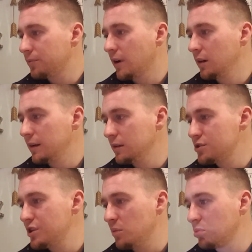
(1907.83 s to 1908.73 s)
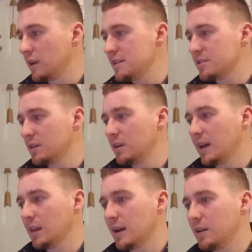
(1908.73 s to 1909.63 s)
fairly legit place. You
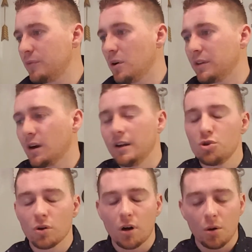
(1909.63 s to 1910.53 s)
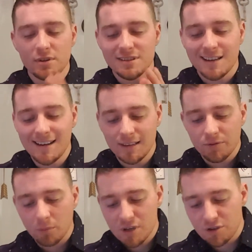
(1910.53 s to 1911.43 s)
got a lot of info on there, and you can always take the
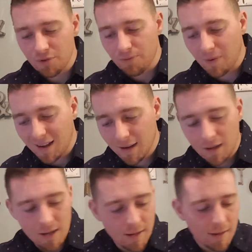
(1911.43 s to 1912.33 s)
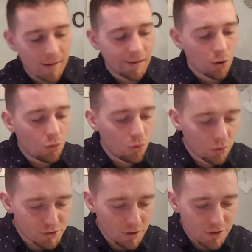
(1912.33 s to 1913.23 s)
information you find and go
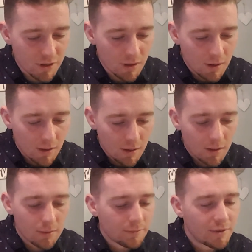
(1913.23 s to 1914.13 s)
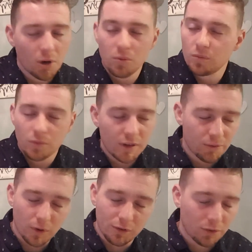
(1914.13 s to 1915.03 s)
Google search it. Don't read the
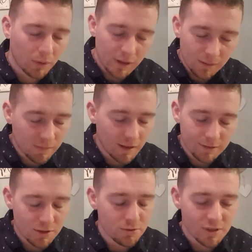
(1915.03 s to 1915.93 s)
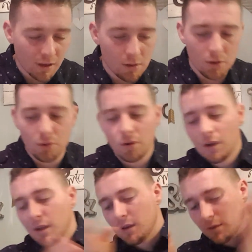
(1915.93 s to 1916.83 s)
first 3 things that you see on Google.
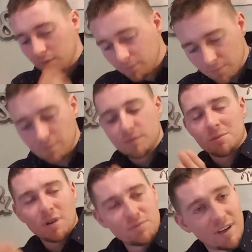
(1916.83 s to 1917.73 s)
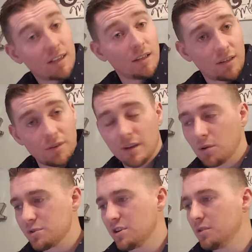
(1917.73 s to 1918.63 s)
Sometimes you got to click on the
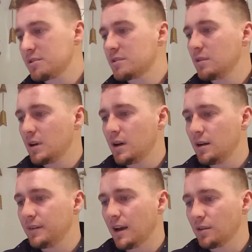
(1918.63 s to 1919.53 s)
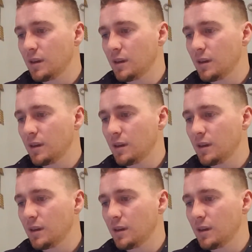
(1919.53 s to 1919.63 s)
other results down the